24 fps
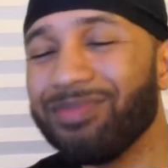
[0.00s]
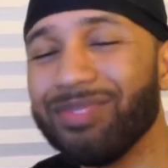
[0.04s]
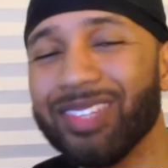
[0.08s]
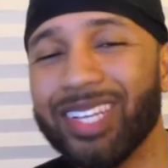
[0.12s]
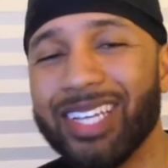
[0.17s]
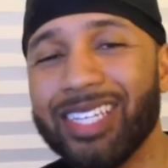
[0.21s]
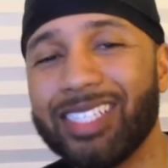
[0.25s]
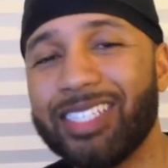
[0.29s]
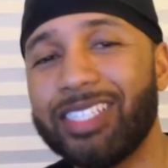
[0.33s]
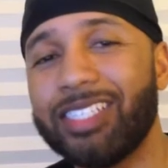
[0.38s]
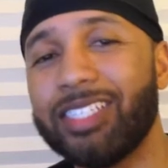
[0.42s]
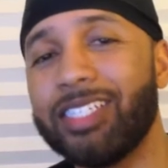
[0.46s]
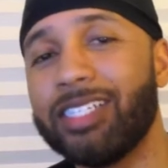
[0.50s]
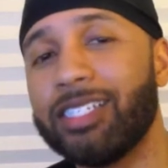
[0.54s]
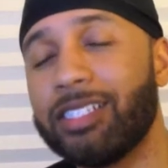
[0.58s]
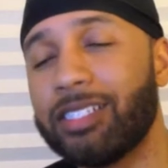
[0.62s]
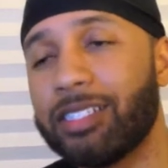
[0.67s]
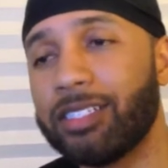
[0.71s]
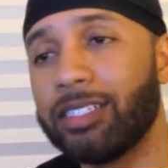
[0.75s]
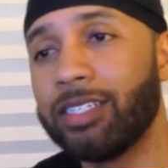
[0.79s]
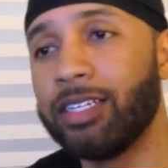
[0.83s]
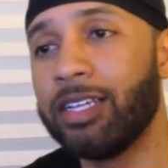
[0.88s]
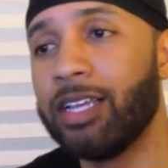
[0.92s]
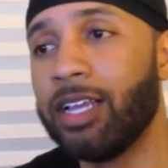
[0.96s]
It's
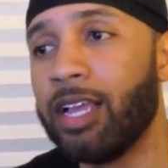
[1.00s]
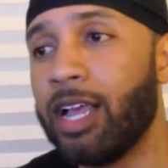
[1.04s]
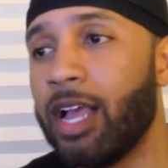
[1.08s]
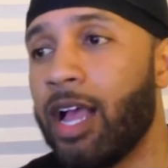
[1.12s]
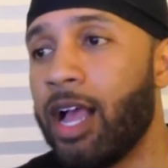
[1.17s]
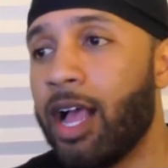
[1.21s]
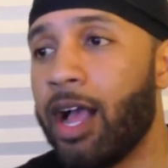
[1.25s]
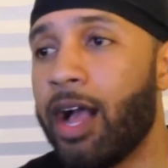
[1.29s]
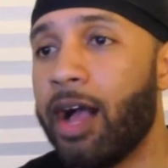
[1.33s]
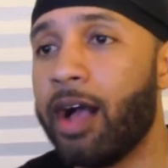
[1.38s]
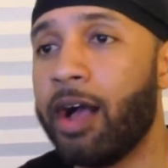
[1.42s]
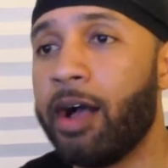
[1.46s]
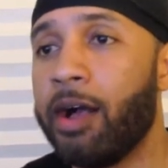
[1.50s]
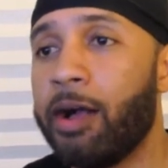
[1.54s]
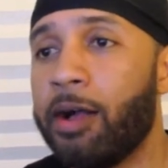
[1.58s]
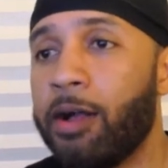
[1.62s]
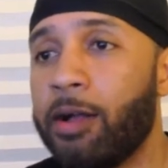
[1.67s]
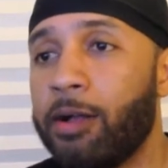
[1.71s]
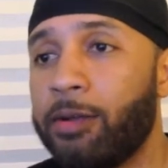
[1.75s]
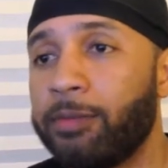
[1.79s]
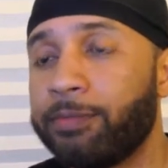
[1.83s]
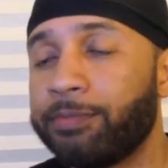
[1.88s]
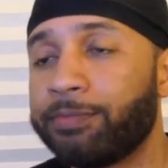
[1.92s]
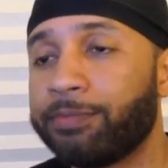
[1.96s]
just
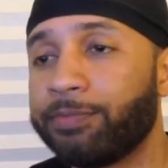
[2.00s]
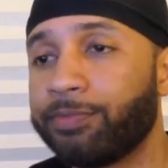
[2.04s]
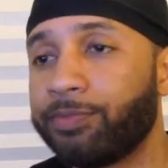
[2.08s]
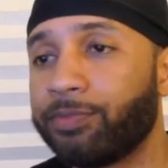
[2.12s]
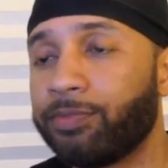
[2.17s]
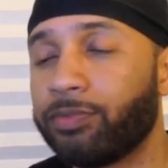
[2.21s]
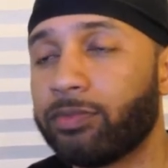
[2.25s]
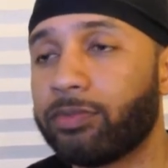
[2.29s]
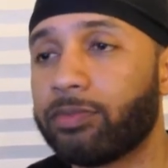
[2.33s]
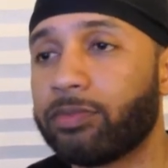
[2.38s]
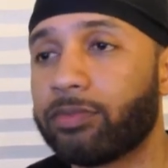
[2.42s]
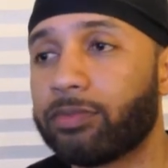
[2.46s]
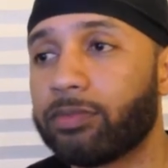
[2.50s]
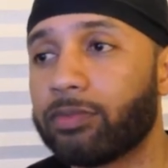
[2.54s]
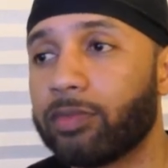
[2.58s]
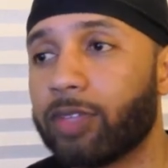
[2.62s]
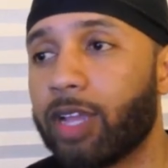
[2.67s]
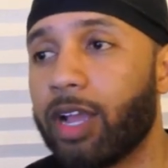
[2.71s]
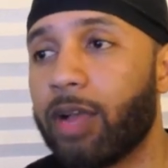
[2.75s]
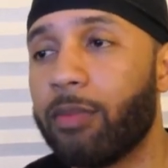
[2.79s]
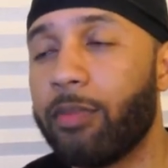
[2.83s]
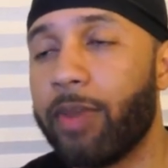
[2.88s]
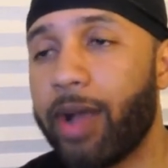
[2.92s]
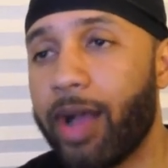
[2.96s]

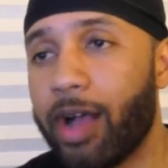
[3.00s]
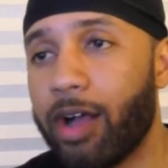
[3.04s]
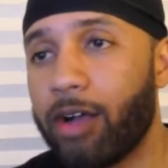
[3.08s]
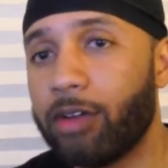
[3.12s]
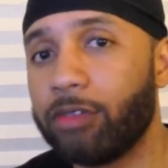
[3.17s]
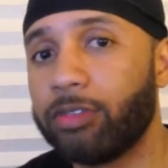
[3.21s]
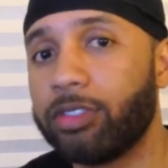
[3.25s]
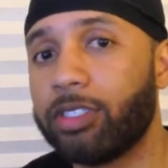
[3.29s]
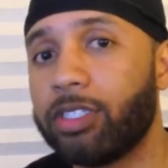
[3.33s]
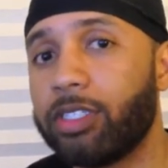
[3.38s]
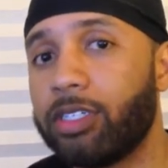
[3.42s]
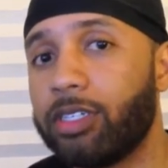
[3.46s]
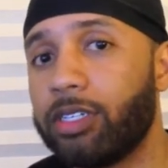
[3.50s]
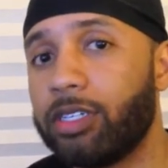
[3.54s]
about